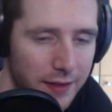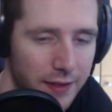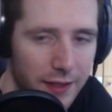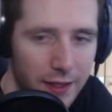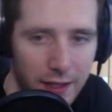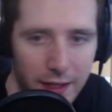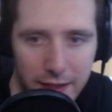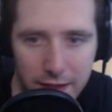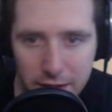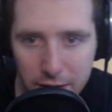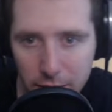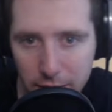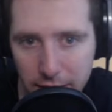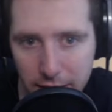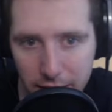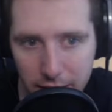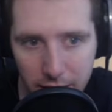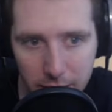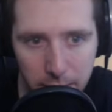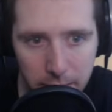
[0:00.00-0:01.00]
Alright, let's go
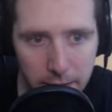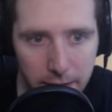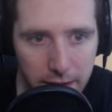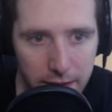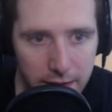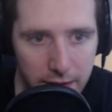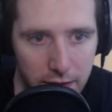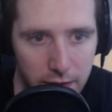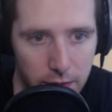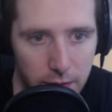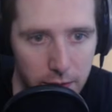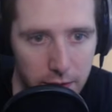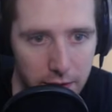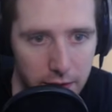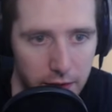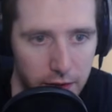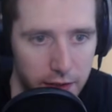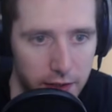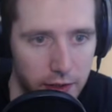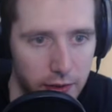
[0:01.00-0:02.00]
heal up, because I do want
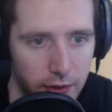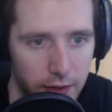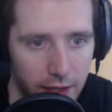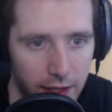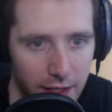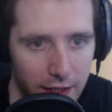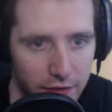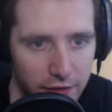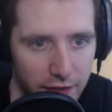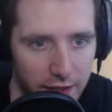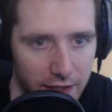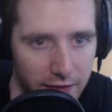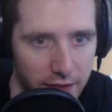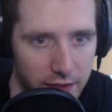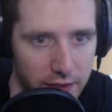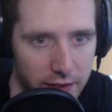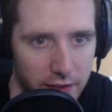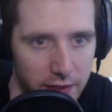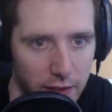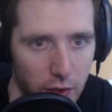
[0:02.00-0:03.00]
Articuno Life for
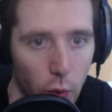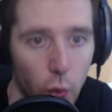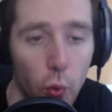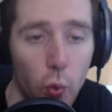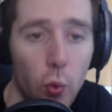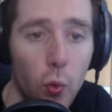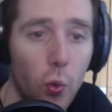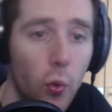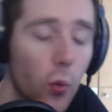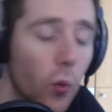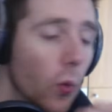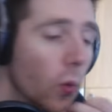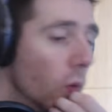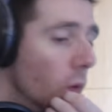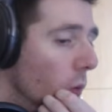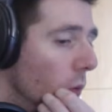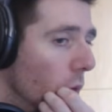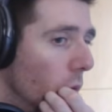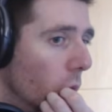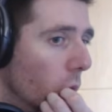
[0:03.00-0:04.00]
levels. Ooh!
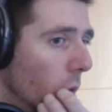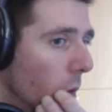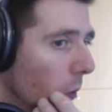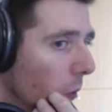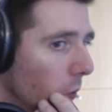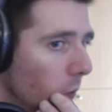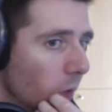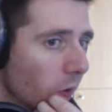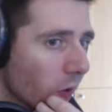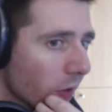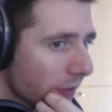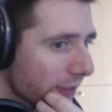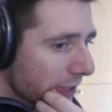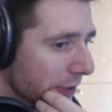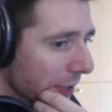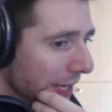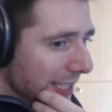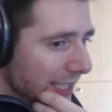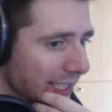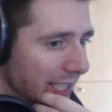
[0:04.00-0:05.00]
We don't have a
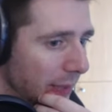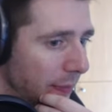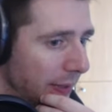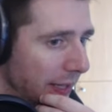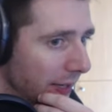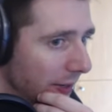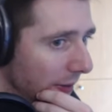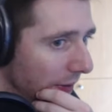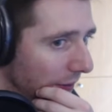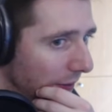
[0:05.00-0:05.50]
grass type yet.